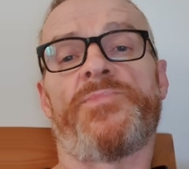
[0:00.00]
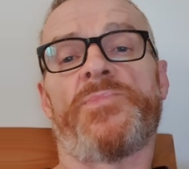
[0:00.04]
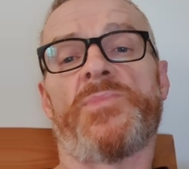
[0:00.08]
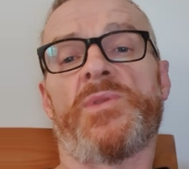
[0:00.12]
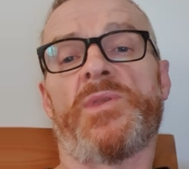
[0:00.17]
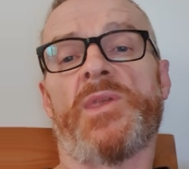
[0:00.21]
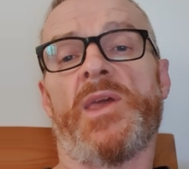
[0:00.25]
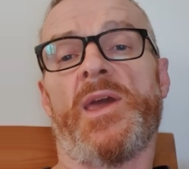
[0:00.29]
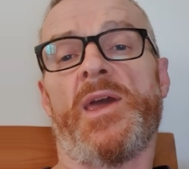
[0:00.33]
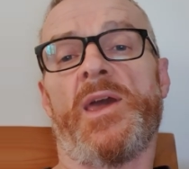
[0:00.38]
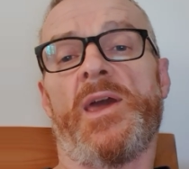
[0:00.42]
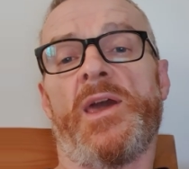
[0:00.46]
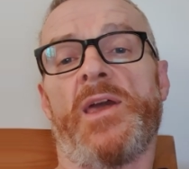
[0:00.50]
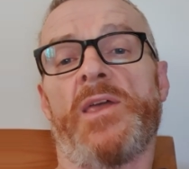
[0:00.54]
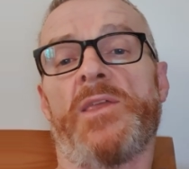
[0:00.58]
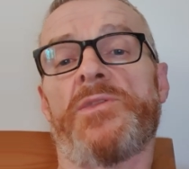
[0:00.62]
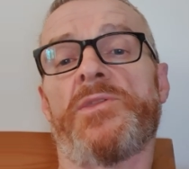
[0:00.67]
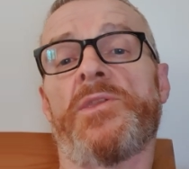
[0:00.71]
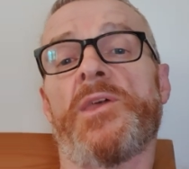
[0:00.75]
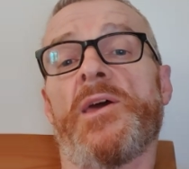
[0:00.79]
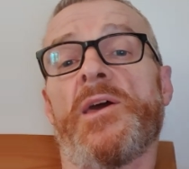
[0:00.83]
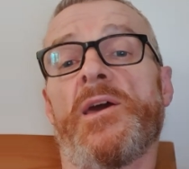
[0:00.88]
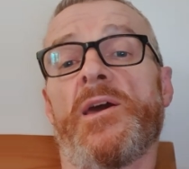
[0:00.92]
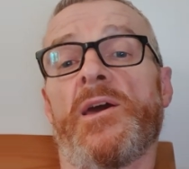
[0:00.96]
that
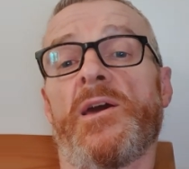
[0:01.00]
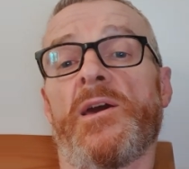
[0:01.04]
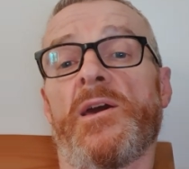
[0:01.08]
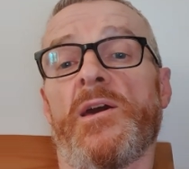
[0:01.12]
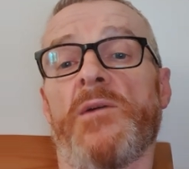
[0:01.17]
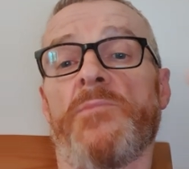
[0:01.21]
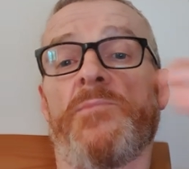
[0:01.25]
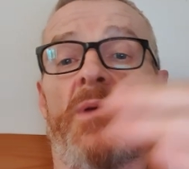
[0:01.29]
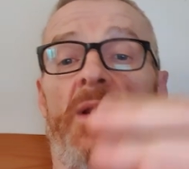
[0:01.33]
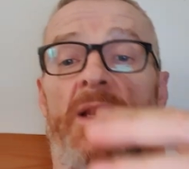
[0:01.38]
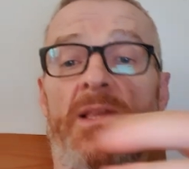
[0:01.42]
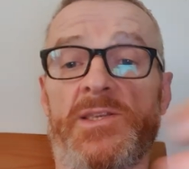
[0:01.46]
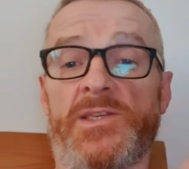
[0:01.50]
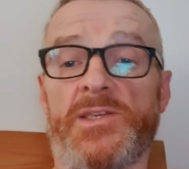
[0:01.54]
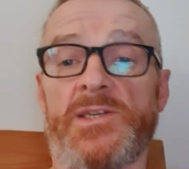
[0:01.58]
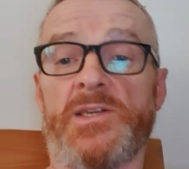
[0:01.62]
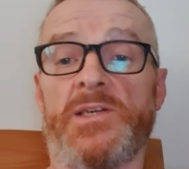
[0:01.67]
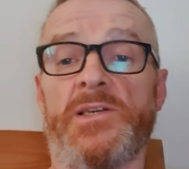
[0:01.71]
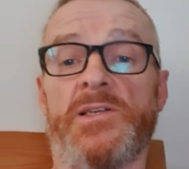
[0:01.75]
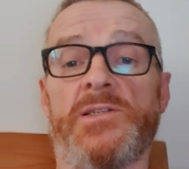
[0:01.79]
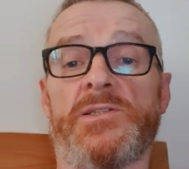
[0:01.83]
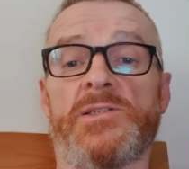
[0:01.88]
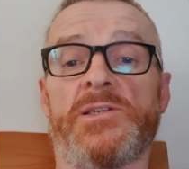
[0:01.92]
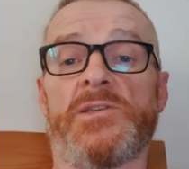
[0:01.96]
their
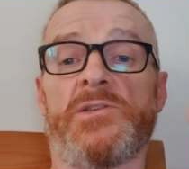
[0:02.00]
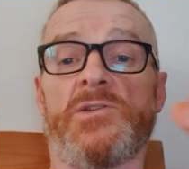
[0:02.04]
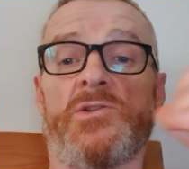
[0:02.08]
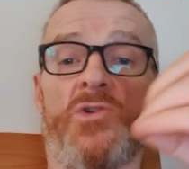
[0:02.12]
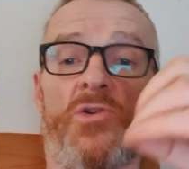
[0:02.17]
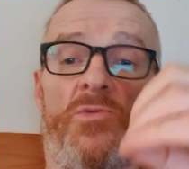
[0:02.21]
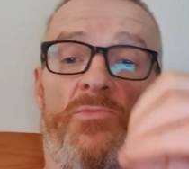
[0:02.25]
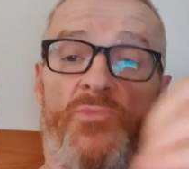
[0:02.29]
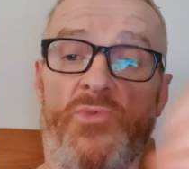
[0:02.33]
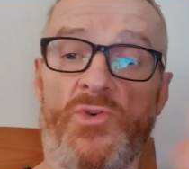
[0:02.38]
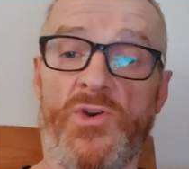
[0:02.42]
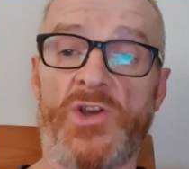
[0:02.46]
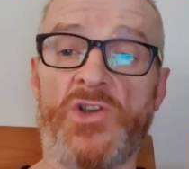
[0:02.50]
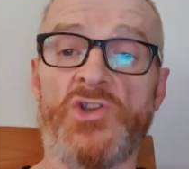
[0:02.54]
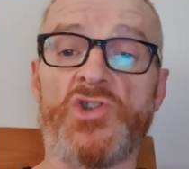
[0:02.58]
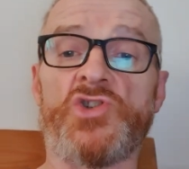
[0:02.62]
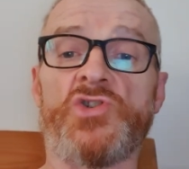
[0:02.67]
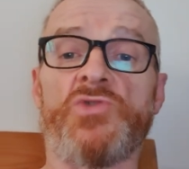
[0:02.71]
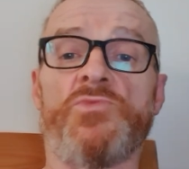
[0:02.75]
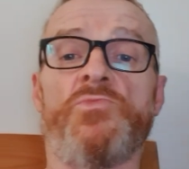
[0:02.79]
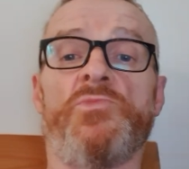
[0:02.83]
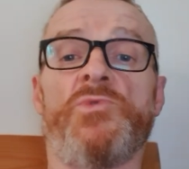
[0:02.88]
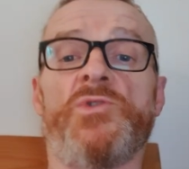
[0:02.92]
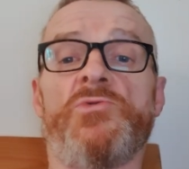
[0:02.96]
abilities and
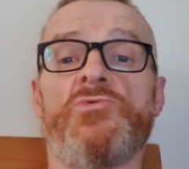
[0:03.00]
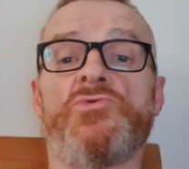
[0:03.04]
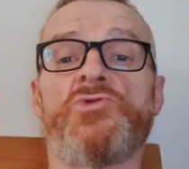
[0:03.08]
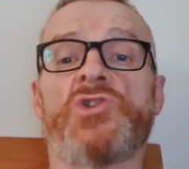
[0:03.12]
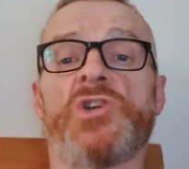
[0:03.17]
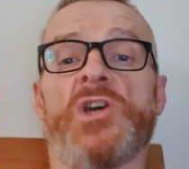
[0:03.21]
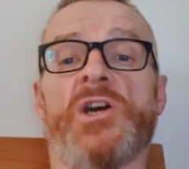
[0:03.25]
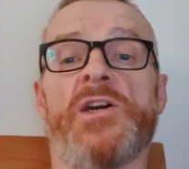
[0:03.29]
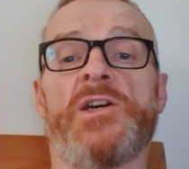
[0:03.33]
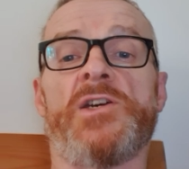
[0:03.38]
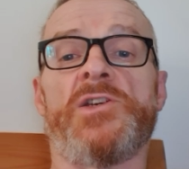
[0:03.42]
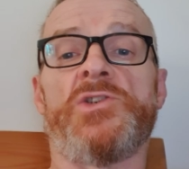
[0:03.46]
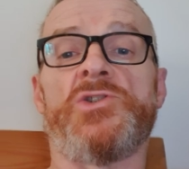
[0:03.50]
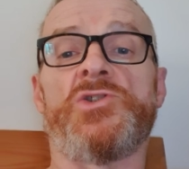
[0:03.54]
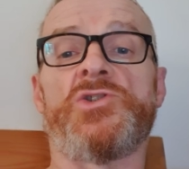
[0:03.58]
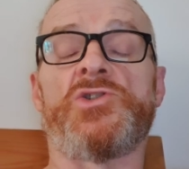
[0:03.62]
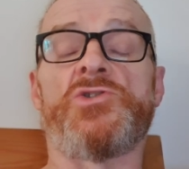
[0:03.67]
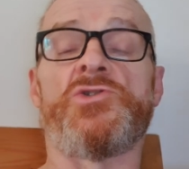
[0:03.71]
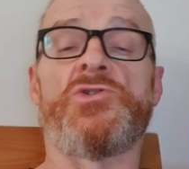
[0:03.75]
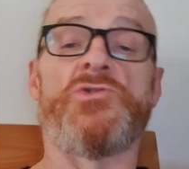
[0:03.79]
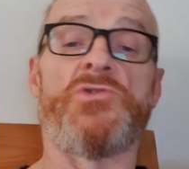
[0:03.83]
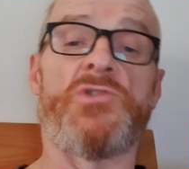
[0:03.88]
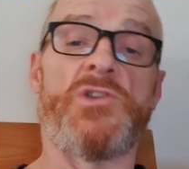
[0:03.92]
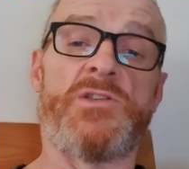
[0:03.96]
comprehension will change, and
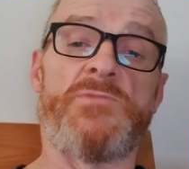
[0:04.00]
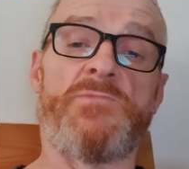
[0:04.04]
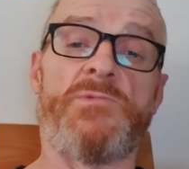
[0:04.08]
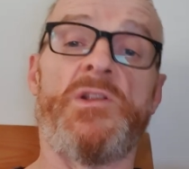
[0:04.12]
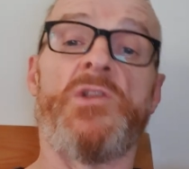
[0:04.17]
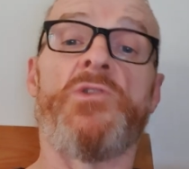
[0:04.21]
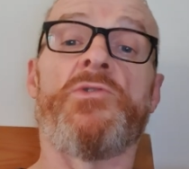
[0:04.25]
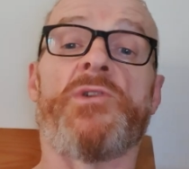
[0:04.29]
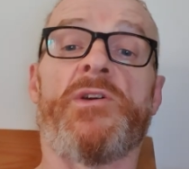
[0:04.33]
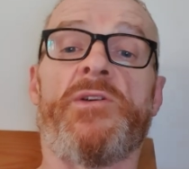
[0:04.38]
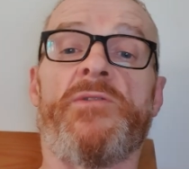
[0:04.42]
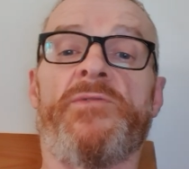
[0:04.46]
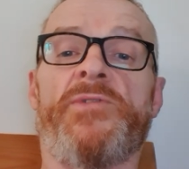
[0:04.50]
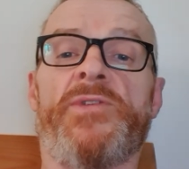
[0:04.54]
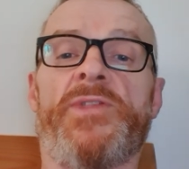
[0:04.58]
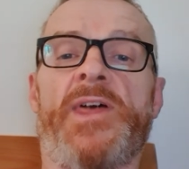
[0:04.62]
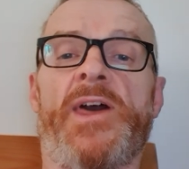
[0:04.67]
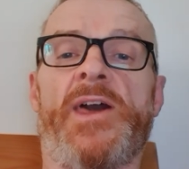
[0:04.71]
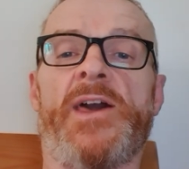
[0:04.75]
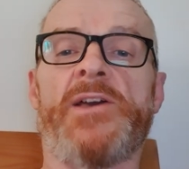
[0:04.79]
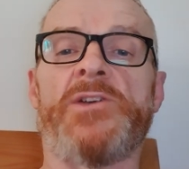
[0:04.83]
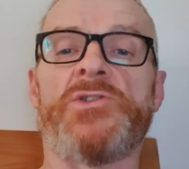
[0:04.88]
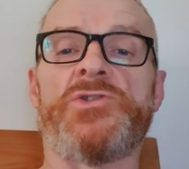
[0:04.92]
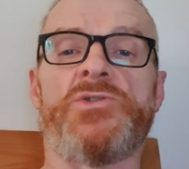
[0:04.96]
you need to be looking for
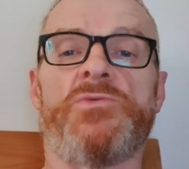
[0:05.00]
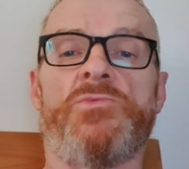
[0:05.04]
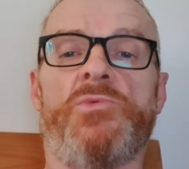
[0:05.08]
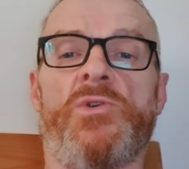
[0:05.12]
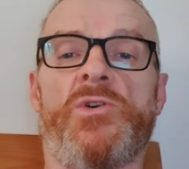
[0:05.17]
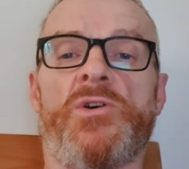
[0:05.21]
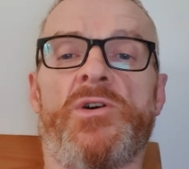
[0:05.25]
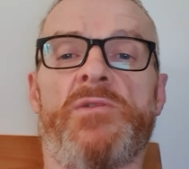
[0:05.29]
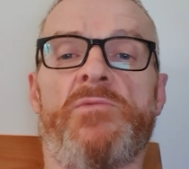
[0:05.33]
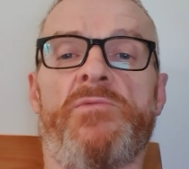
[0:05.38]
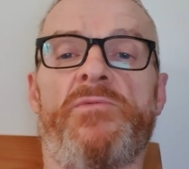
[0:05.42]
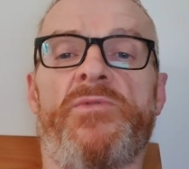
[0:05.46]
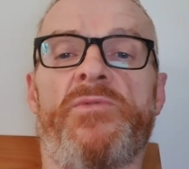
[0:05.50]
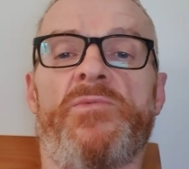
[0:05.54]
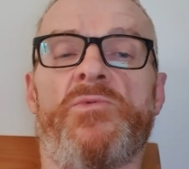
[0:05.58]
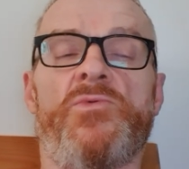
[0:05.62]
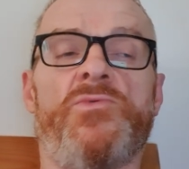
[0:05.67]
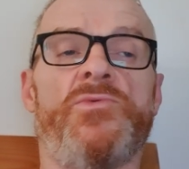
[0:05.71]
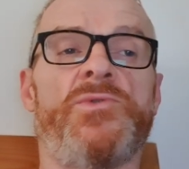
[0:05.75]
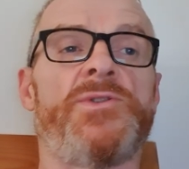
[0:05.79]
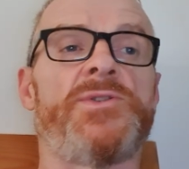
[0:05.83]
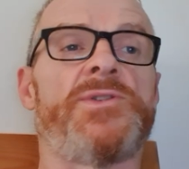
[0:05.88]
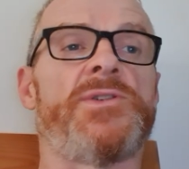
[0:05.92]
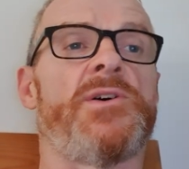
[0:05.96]
that as you're working with them all
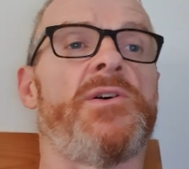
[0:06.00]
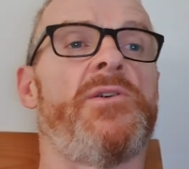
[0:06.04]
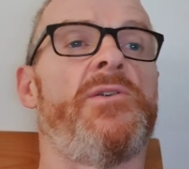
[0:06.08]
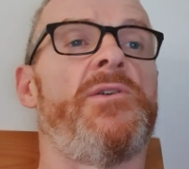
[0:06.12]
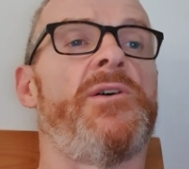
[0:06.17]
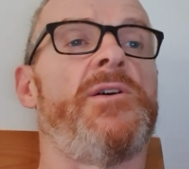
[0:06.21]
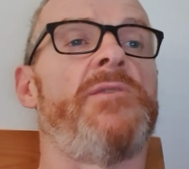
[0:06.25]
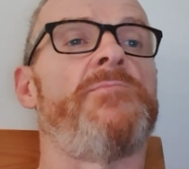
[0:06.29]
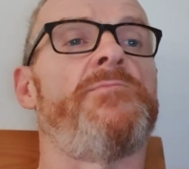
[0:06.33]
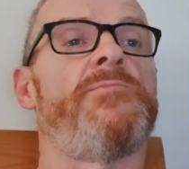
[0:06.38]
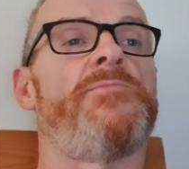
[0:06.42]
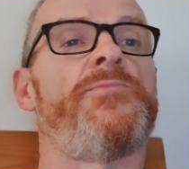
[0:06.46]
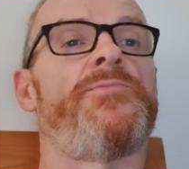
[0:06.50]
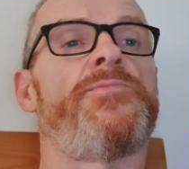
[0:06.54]
the time.